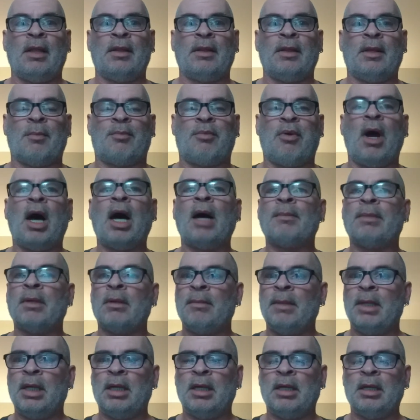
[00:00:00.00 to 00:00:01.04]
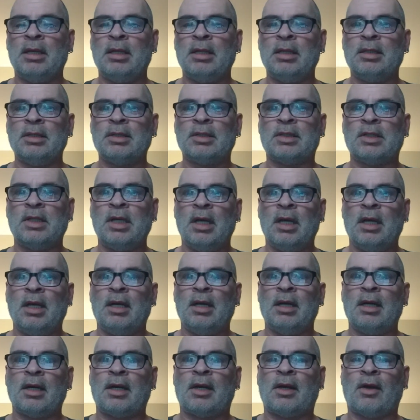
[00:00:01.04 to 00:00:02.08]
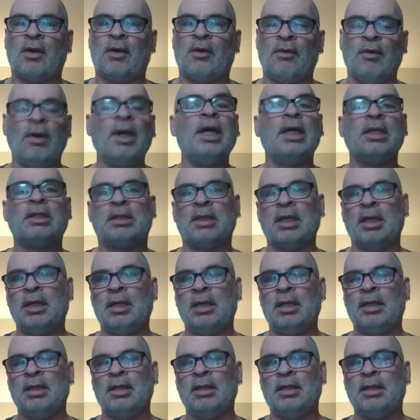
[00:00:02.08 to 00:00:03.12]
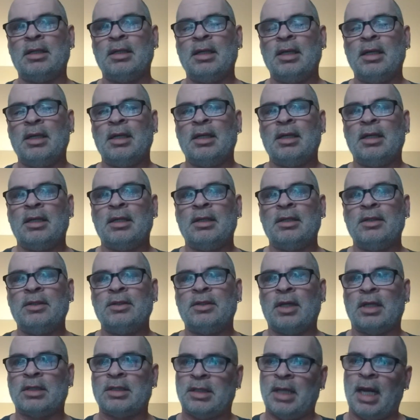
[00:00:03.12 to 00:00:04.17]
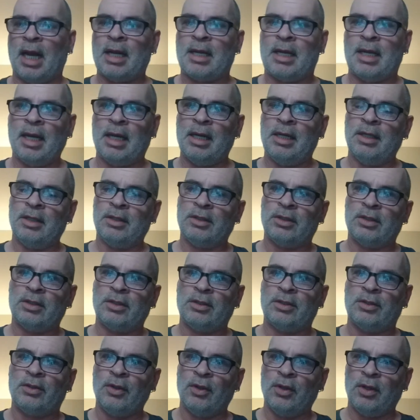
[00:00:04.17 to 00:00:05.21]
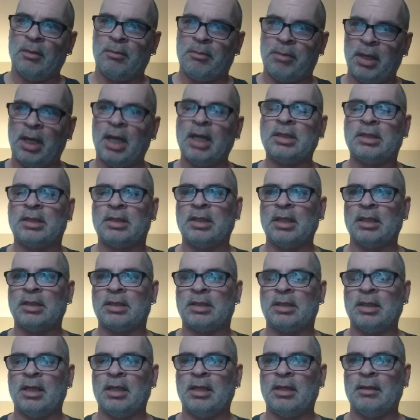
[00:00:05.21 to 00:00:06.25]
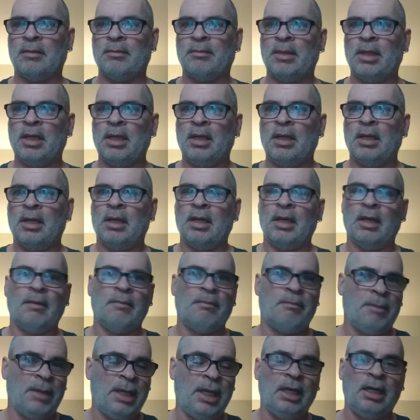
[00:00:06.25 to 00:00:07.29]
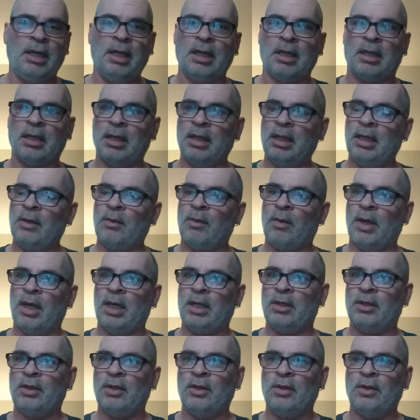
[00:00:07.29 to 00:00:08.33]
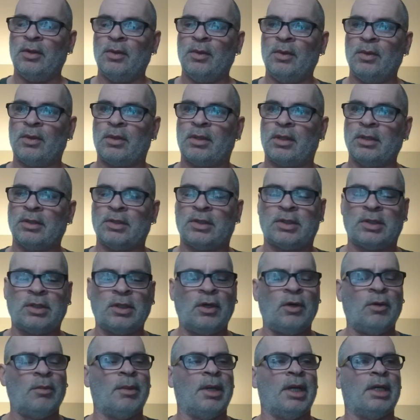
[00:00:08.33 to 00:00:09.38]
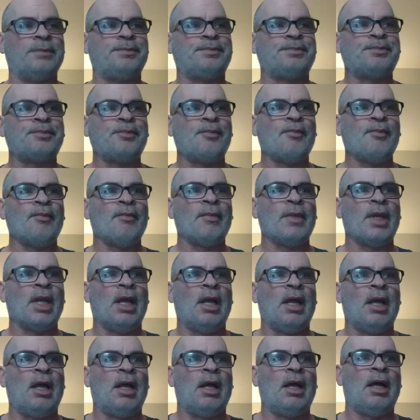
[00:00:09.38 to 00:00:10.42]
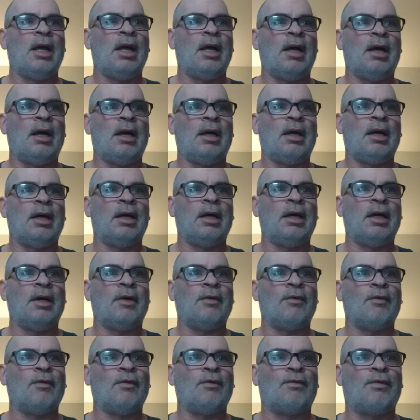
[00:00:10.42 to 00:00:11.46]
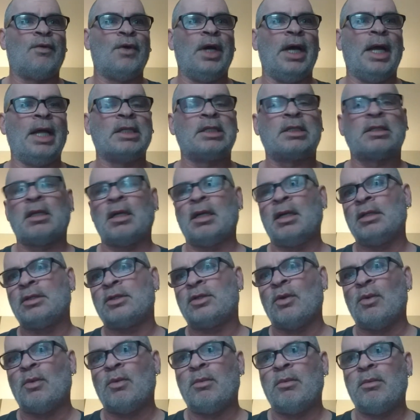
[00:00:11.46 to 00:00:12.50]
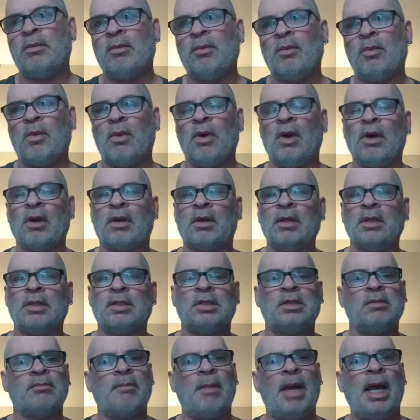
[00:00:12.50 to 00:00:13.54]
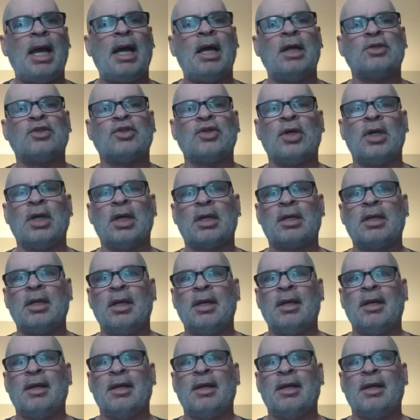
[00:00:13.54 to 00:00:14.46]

The problem is creatine does not get into your blood system immediately when you consume it. For insulin to work its magic,